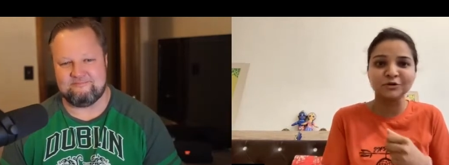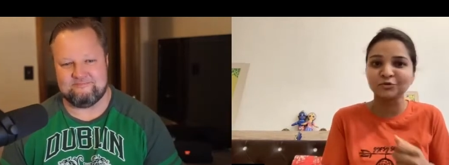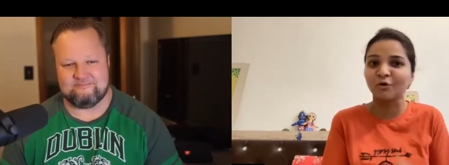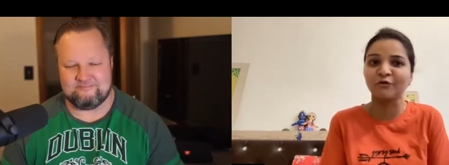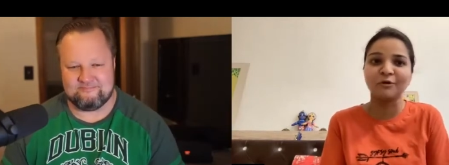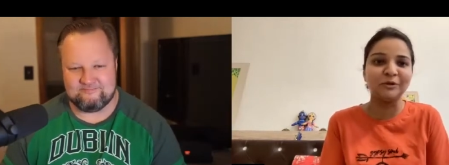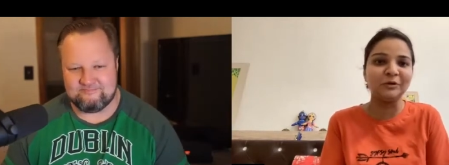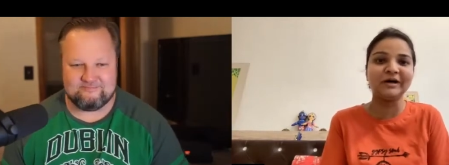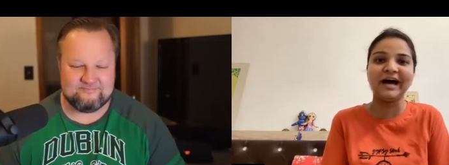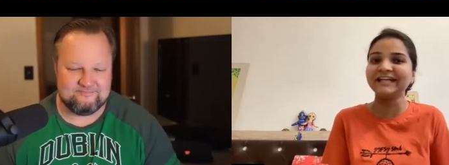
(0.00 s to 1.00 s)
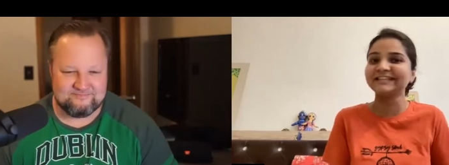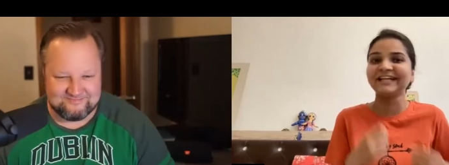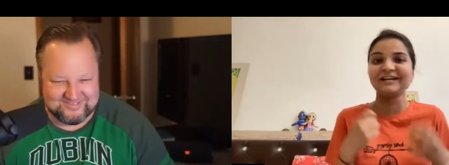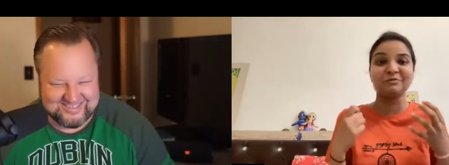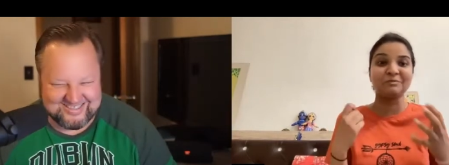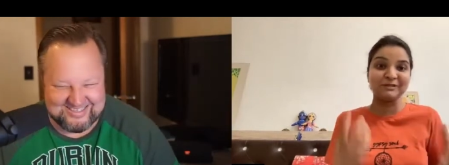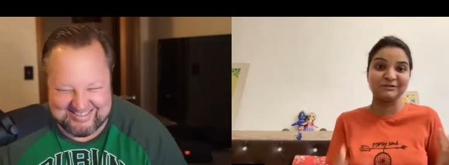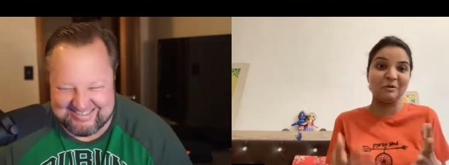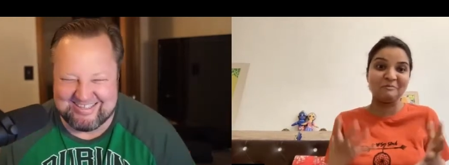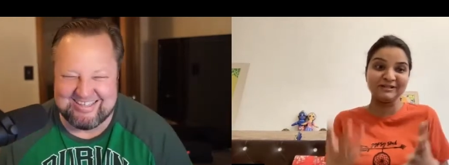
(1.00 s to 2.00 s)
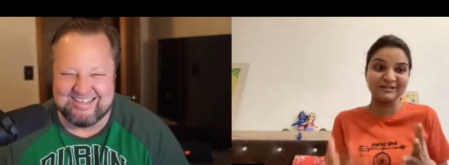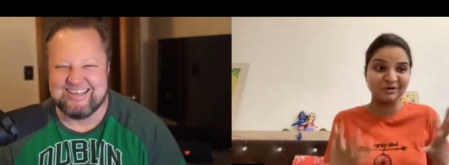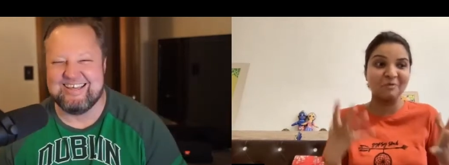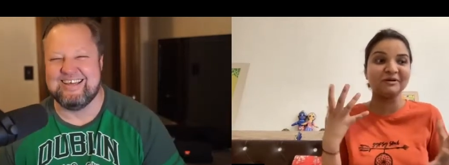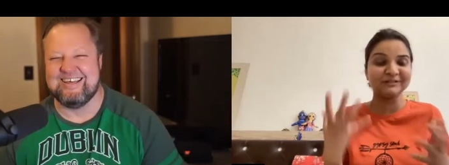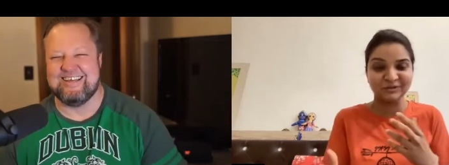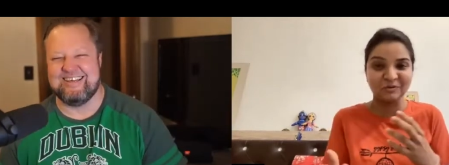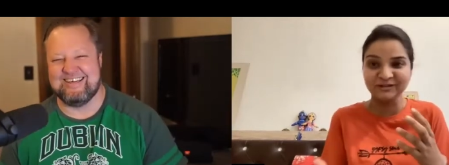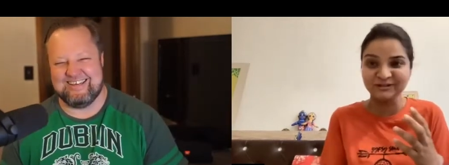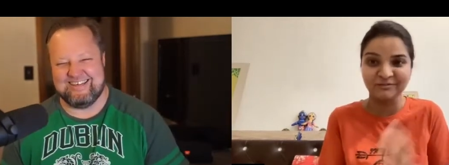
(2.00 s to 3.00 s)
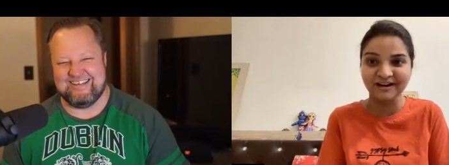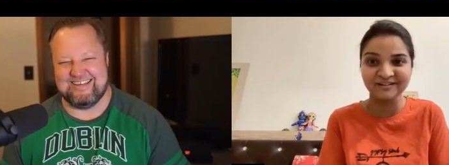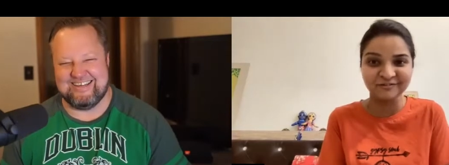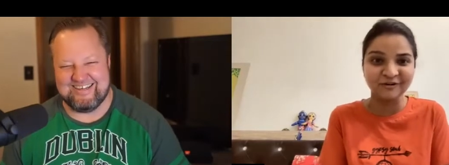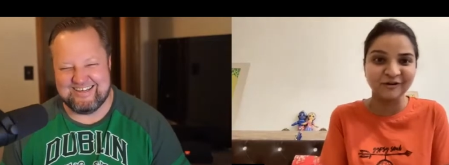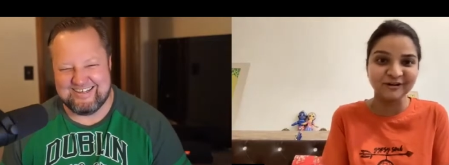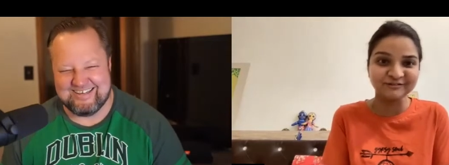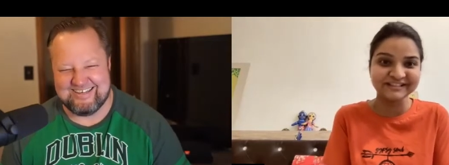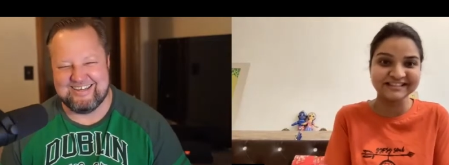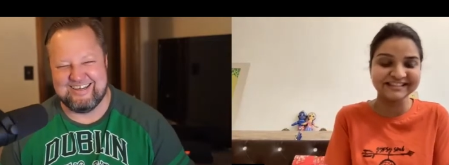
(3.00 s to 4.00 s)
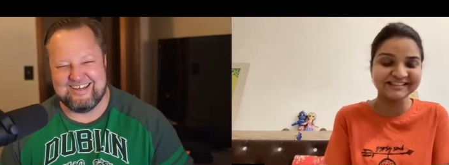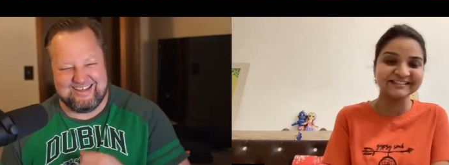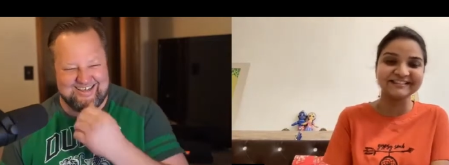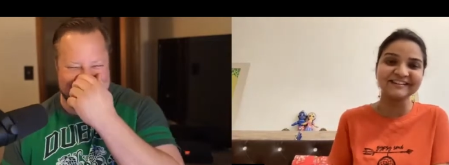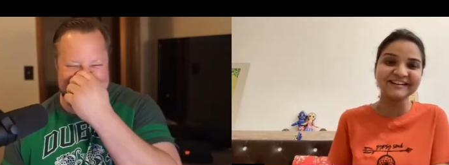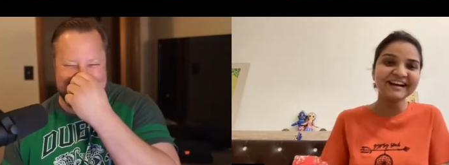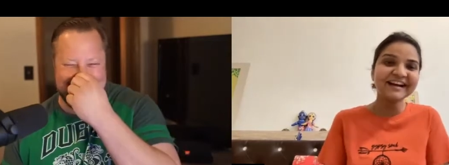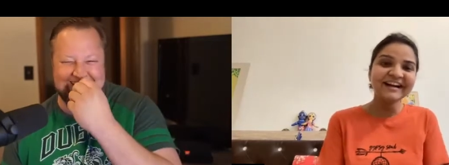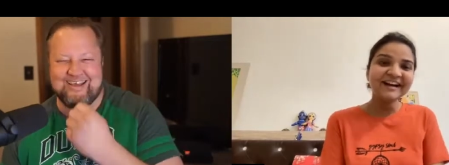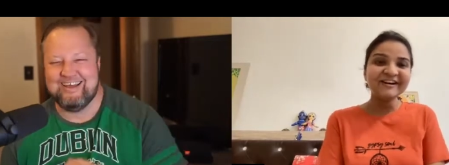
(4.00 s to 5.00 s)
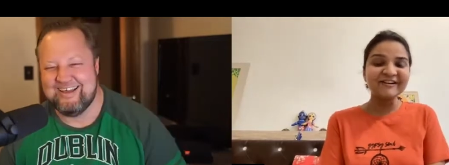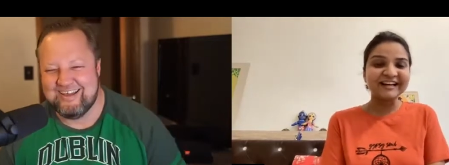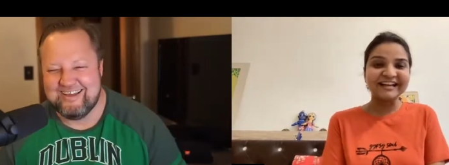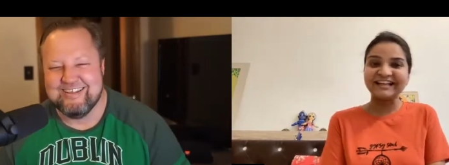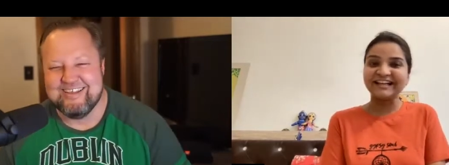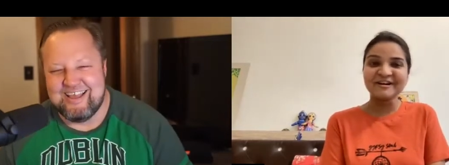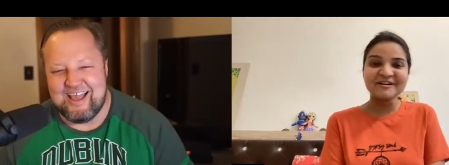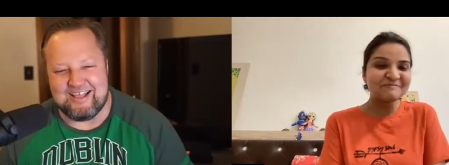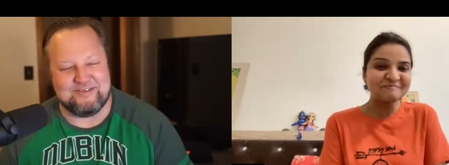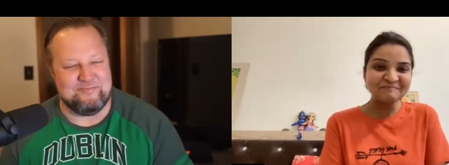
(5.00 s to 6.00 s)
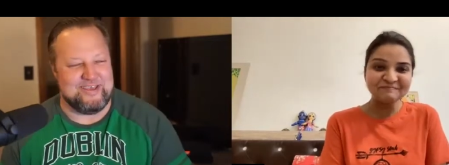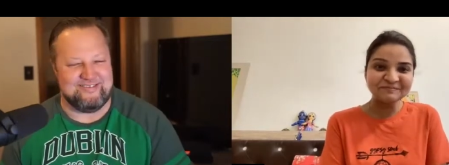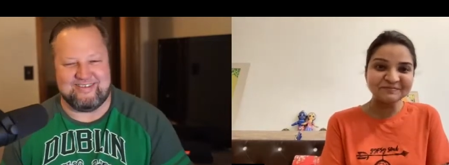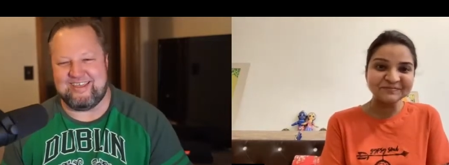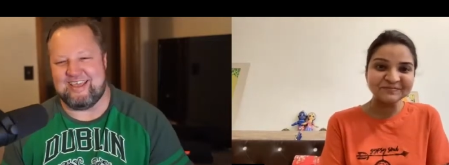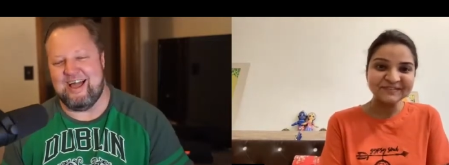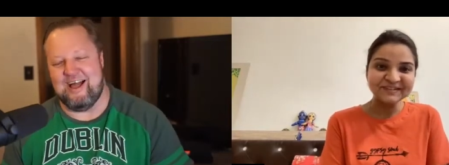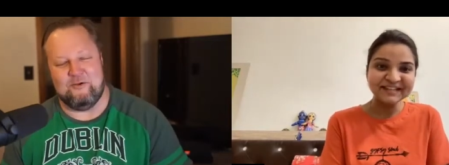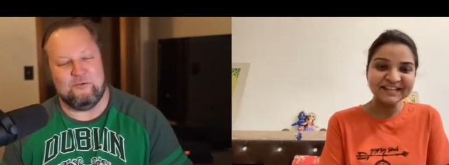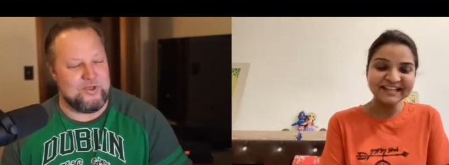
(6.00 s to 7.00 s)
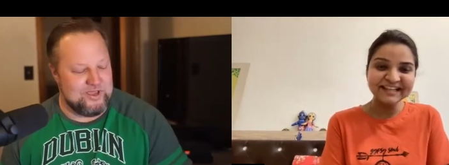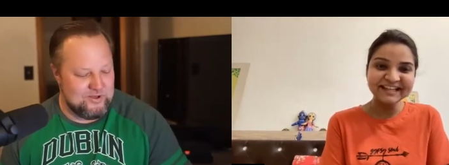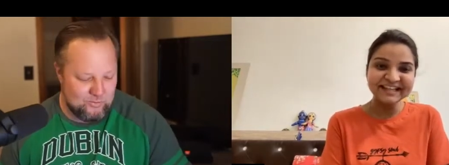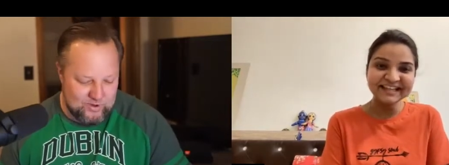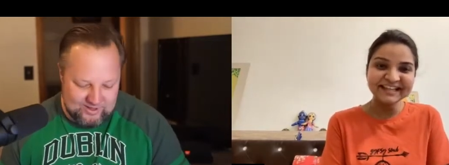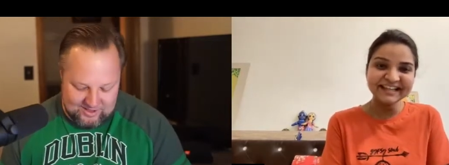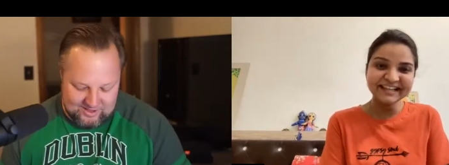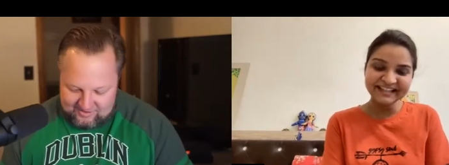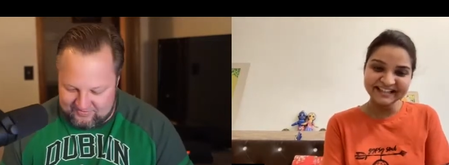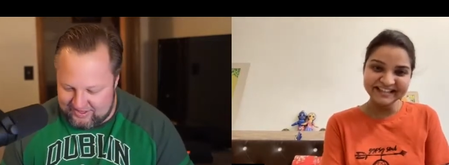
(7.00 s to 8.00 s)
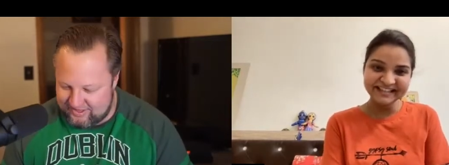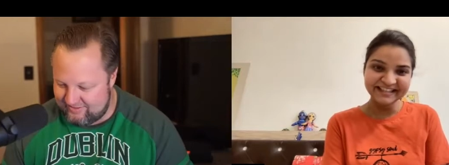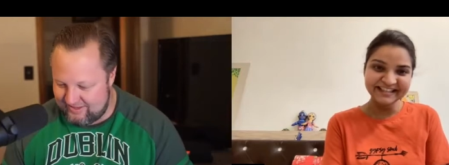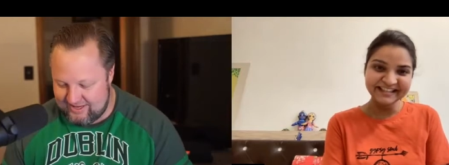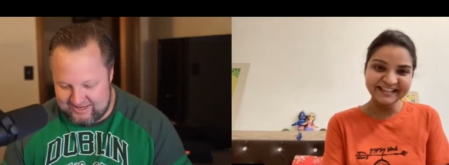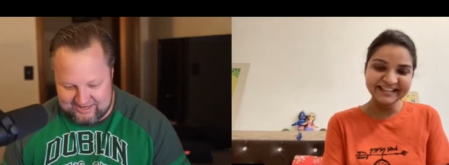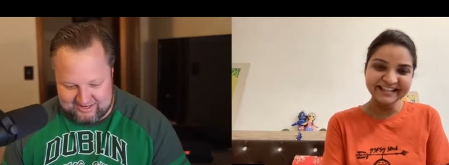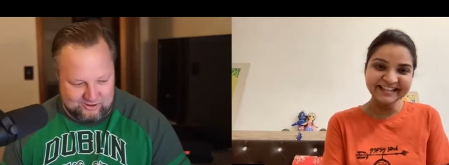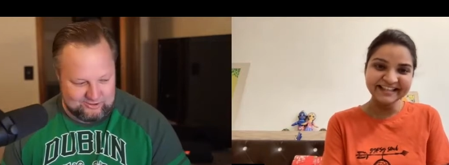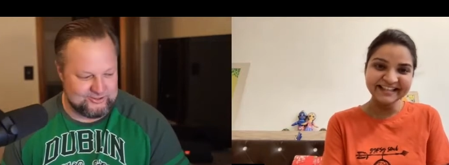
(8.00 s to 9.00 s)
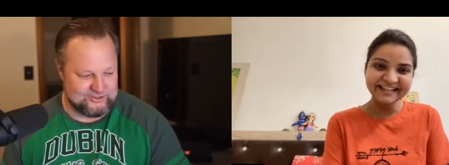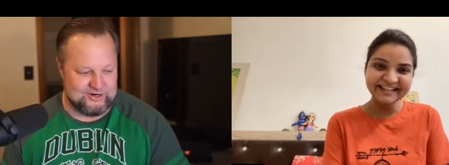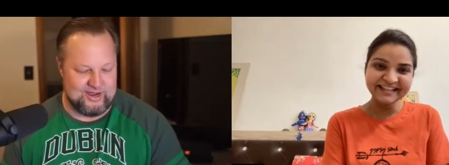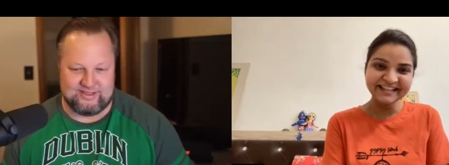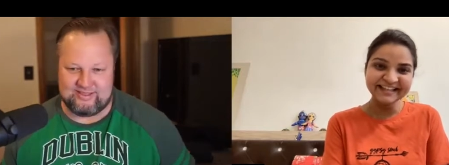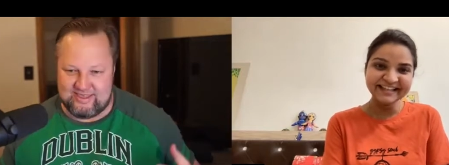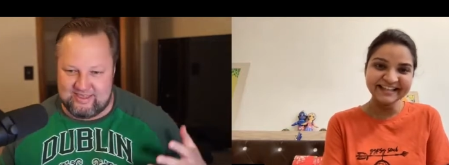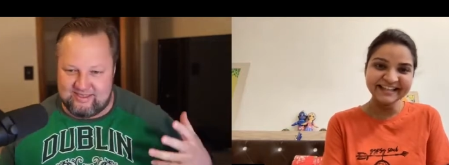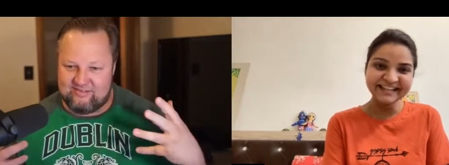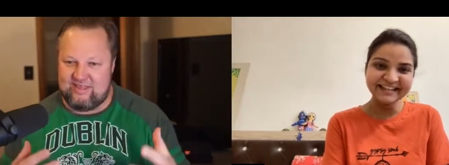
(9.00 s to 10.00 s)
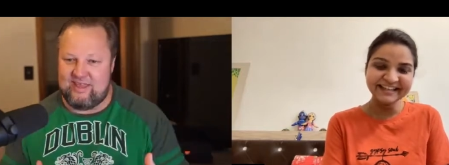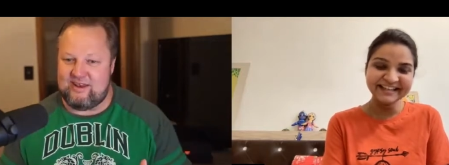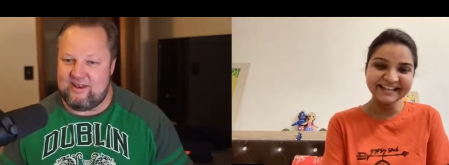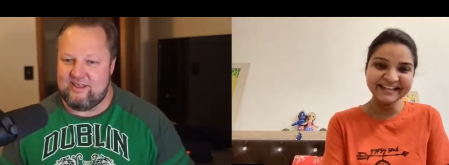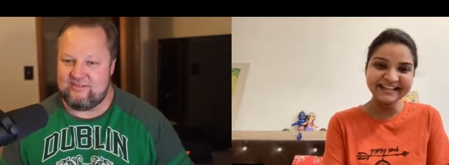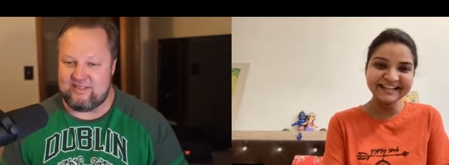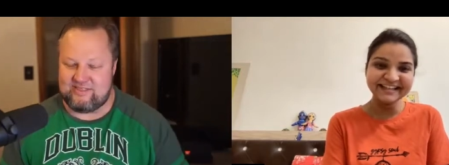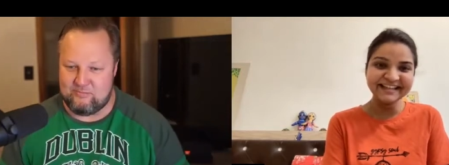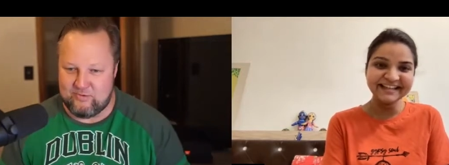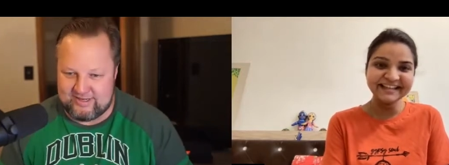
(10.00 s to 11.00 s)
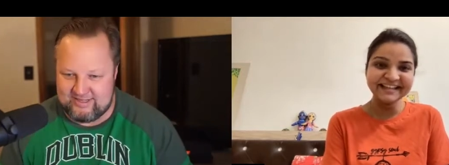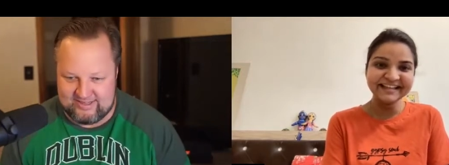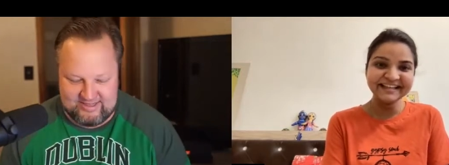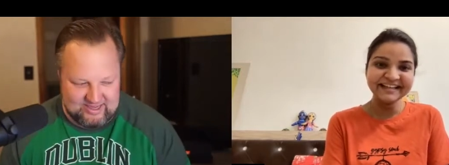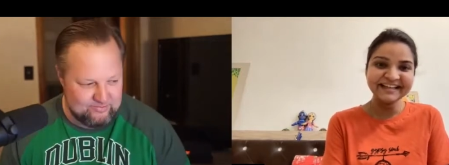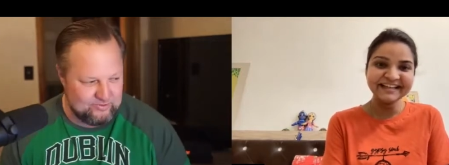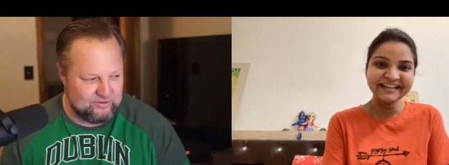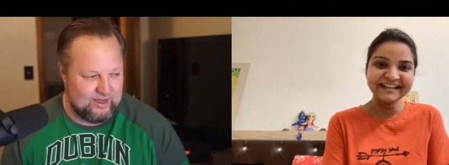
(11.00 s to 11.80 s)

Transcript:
Speaker 1: or so from you guys, and it would be so much, so much, so much better for all of us here. That's
Speaker 2: amazing. Uh, we we love the the Indian culture and the things that that they bring to the table. I